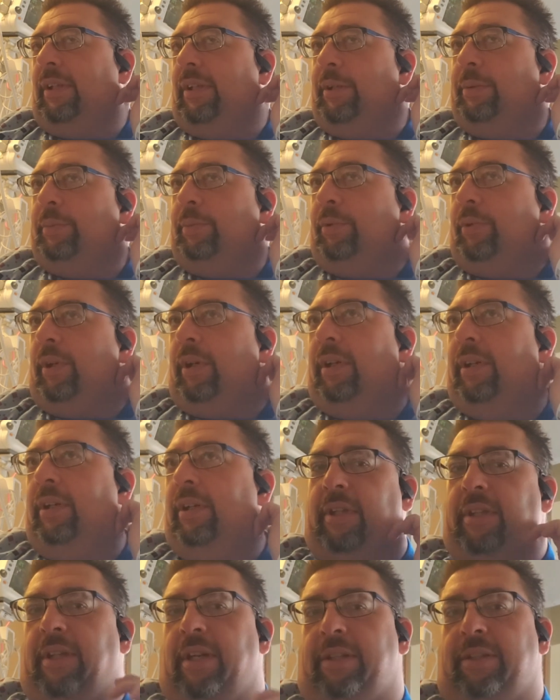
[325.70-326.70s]
a little more.
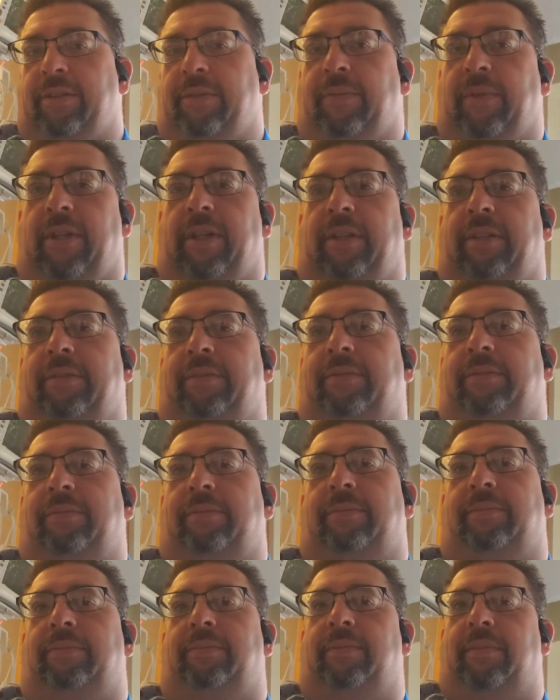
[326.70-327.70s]
doctor went in
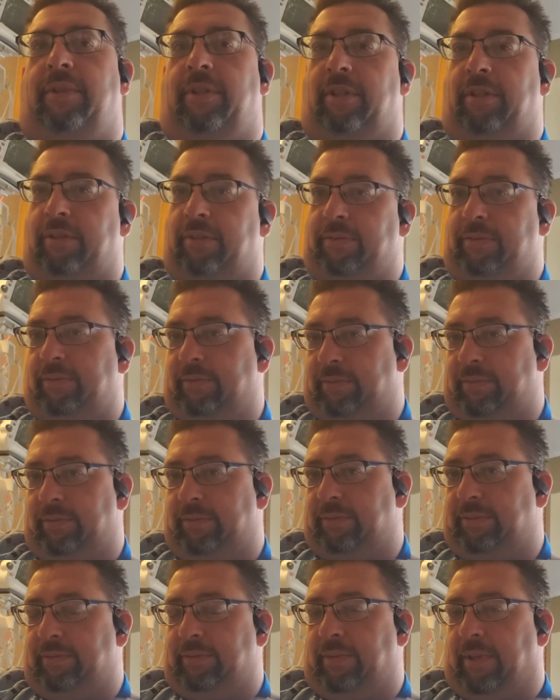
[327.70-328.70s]
the
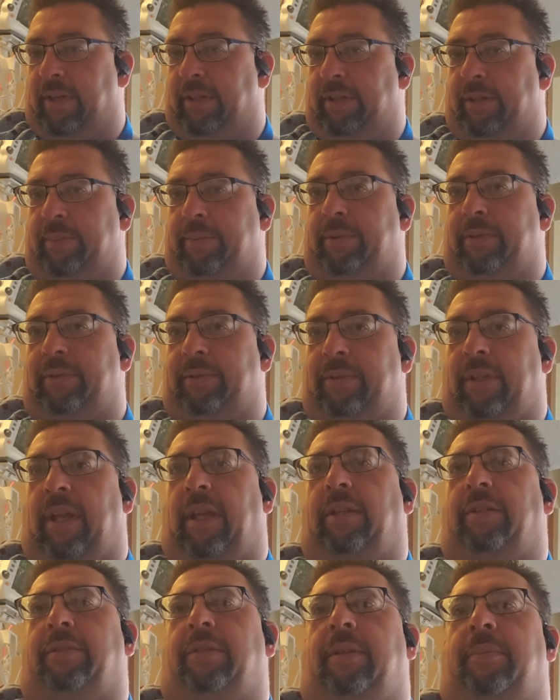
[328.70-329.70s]
right upper
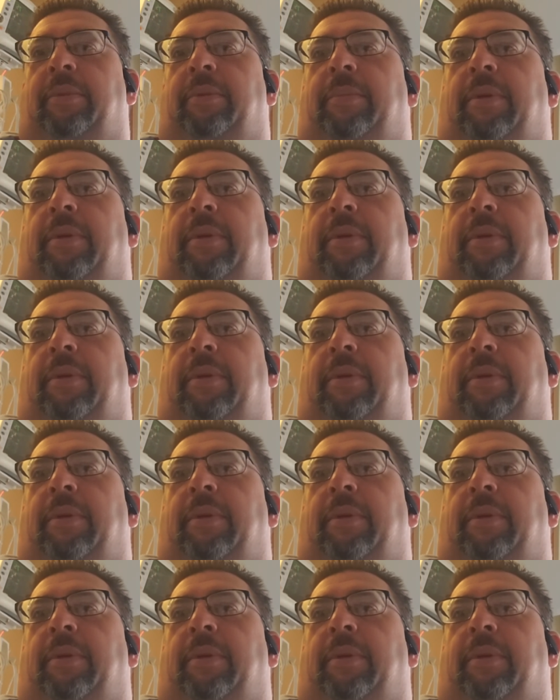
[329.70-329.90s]
atrium in